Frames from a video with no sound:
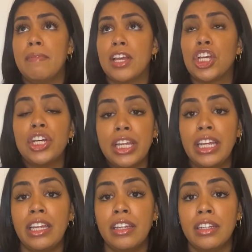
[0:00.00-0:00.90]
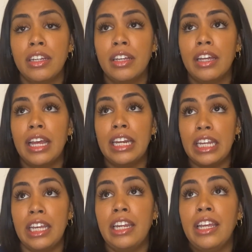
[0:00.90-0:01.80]
cooking and
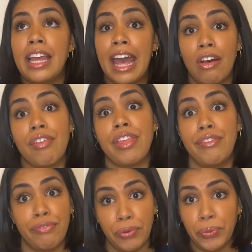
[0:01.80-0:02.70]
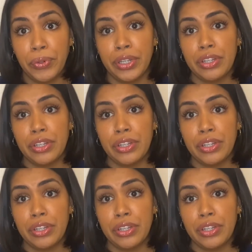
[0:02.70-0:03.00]
eating healthy food.